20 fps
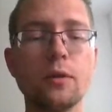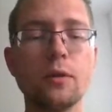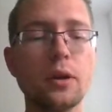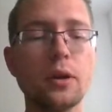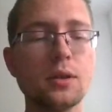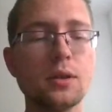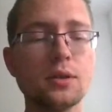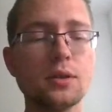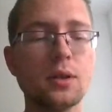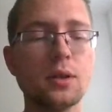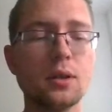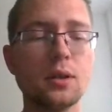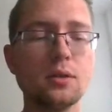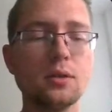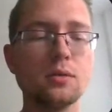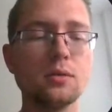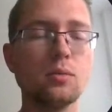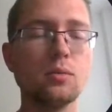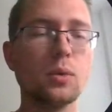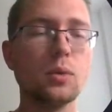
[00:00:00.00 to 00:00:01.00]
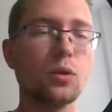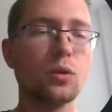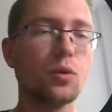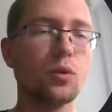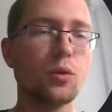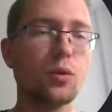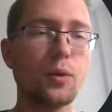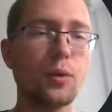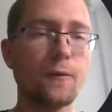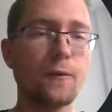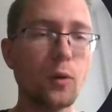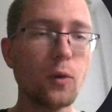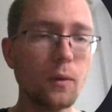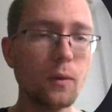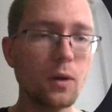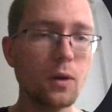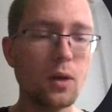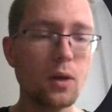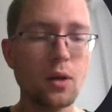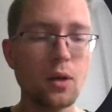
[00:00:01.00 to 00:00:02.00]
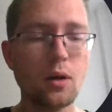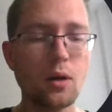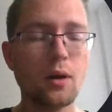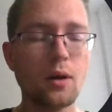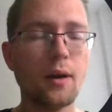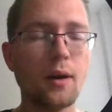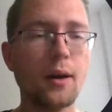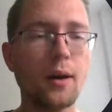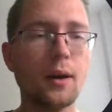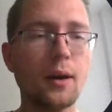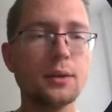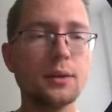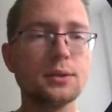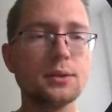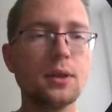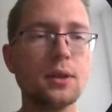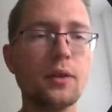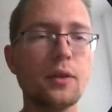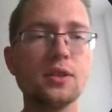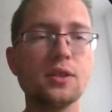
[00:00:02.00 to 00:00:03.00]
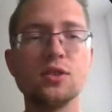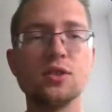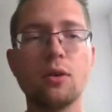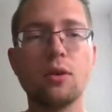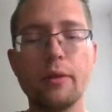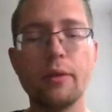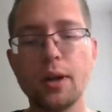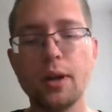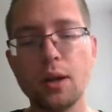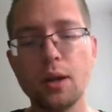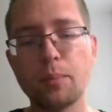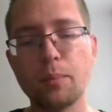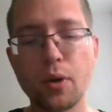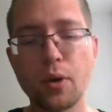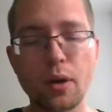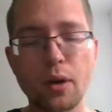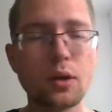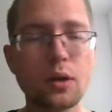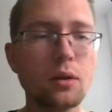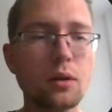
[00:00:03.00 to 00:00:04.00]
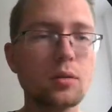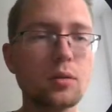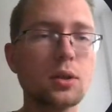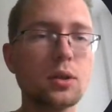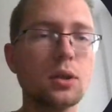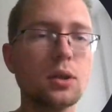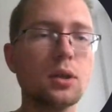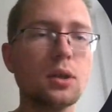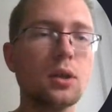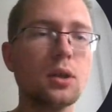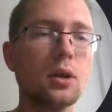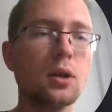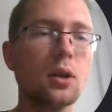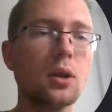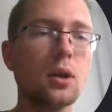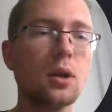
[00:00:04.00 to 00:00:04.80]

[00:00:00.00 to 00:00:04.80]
So for instance, 1, 2, 3, 4, and this is already a product code.